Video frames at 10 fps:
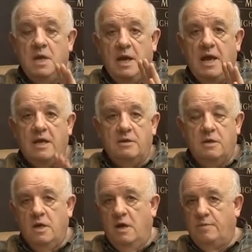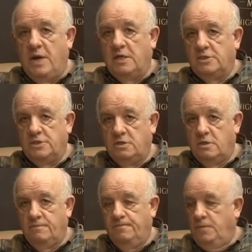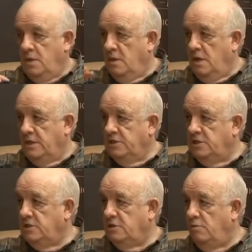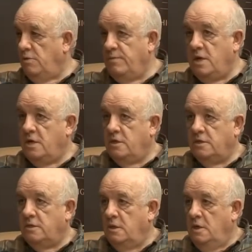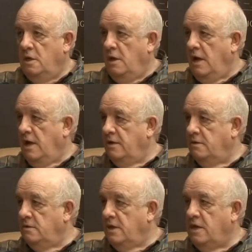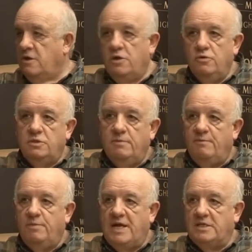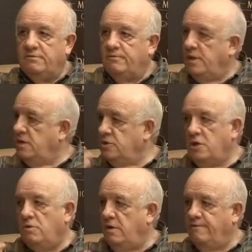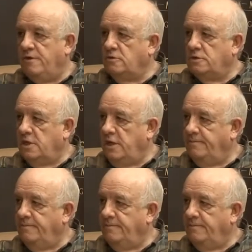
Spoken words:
And a pastor and his sister were murdered, and they accused them of blasphemy, totally falsely.